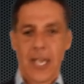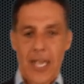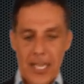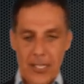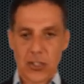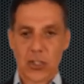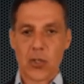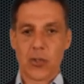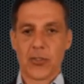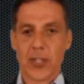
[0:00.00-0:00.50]

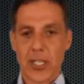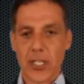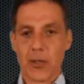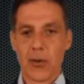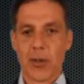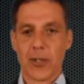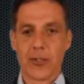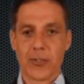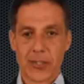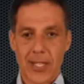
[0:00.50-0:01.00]
and shows that
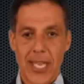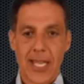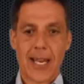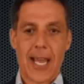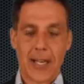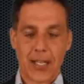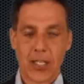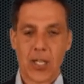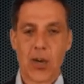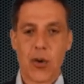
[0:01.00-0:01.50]
you understand
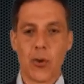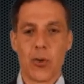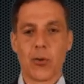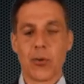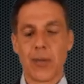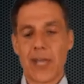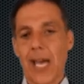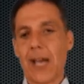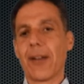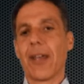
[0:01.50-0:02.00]
how to code
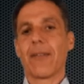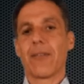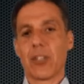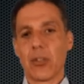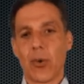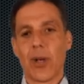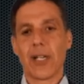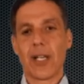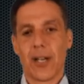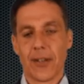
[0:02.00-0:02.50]
without having to
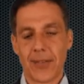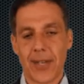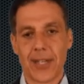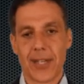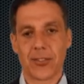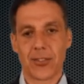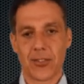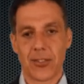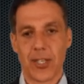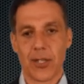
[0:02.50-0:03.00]
write
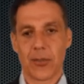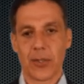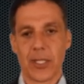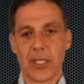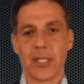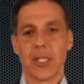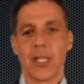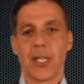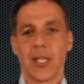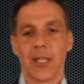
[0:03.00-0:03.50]

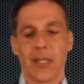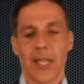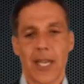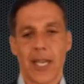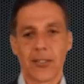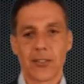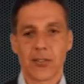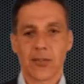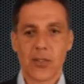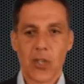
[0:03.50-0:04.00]
unnecessary
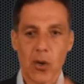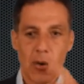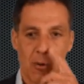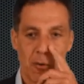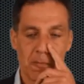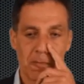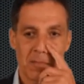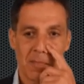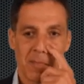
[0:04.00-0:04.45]
lines of code.